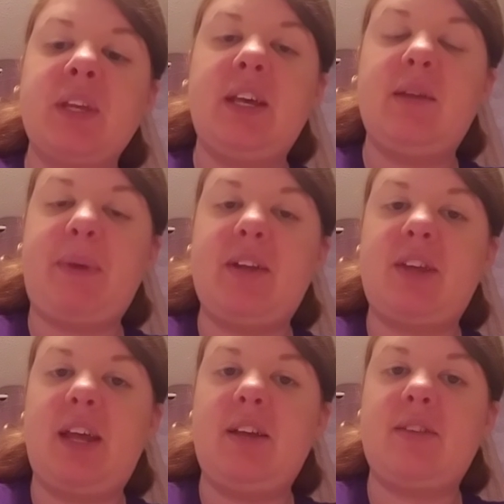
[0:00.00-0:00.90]
in my
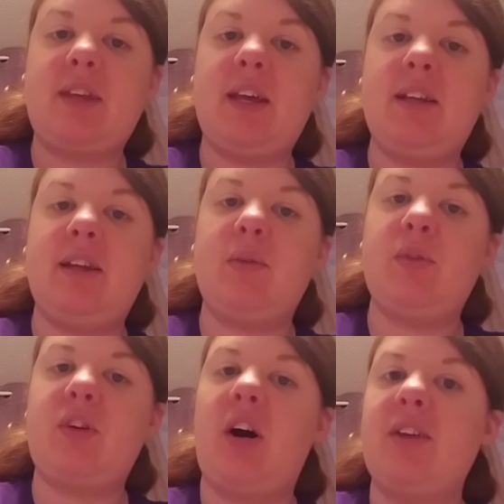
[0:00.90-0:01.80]
tanks and it
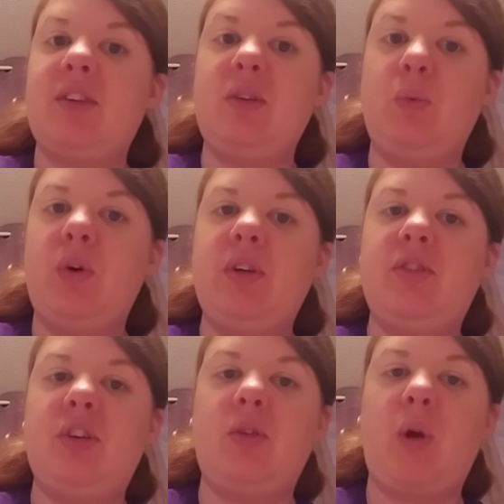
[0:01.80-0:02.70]
was causing the wood
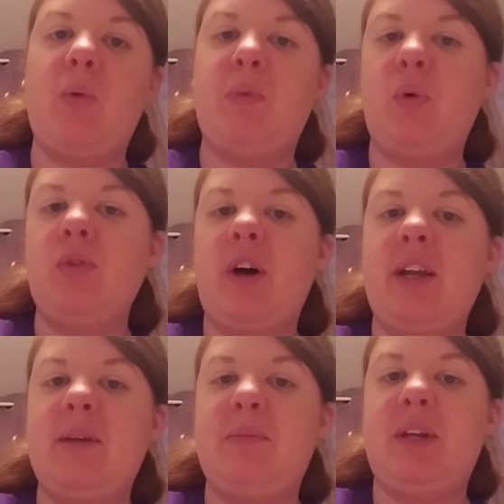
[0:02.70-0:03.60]
to grow mold on it,